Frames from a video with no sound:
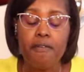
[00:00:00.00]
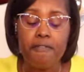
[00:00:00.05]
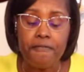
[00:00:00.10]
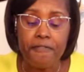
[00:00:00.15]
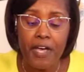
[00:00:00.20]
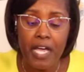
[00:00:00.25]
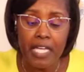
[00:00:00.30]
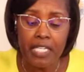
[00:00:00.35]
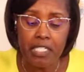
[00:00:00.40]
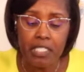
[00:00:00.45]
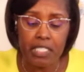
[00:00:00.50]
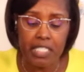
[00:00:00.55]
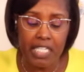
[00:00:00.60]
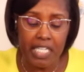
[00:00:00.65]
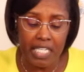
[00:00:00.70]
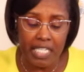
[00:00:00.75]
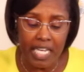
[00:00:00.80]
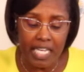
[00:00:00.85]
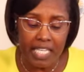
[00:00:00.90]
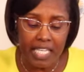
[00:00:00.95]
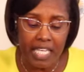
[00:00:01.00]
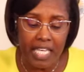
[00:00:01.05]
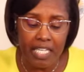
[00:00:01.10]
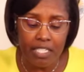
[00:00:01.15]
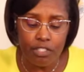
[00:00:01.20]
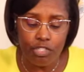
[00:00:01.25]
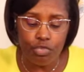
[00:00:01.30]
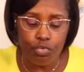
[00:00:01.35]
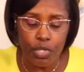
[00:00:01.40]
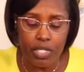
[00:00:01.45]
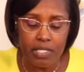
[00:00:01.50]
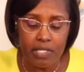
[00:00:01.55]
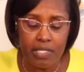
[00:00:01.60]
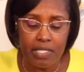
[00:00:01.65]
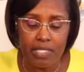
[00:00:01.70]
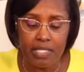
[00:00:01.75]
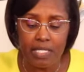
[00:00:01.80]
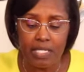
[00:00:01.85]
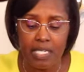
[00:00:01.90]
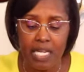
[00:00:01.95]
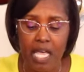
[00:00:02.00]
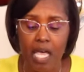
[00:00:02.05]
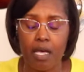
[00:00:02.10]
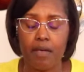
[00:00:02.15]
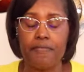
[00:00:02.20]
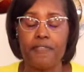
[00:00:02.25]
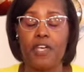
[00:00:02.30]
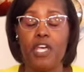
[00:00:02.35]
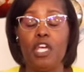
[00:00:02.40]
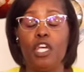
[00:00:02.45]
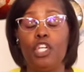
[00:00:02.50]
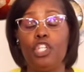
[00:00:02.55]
Finally, and I can't stress this enough,